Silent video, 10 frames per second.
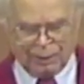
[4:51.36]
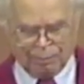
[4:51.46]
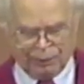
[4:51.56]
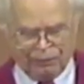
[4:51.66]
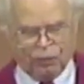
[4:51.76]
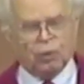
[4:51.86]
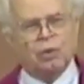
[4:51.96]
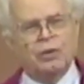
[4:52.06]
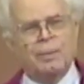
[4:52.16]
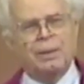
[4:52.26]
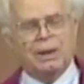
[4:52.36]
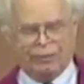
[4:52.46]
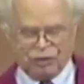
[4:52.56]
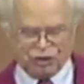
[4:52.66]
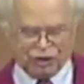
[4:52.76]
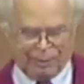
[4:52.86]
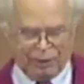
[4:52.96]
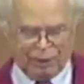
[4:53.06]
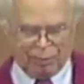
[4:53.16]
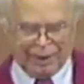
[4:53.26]
Before the middle of
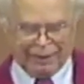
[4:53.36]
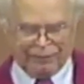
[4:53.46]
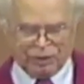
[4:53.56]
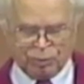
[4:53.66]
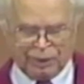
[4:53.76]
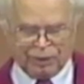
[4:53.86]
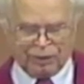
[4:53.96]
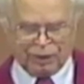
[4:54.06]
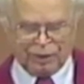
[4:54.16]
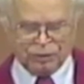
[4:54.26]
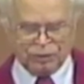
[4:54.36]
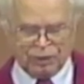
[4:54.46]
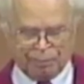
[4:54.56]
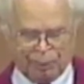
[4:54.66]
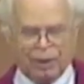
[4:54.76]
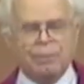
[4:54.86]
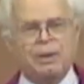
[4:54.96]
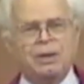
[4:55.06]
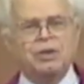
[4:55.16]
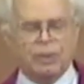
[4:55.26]
summer, they were having 20,000 at prayer
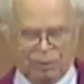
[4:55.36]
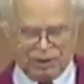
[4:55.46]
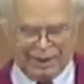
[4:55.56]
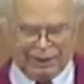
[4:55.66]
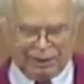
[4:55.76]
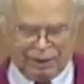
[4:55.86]
meetings in the Botanic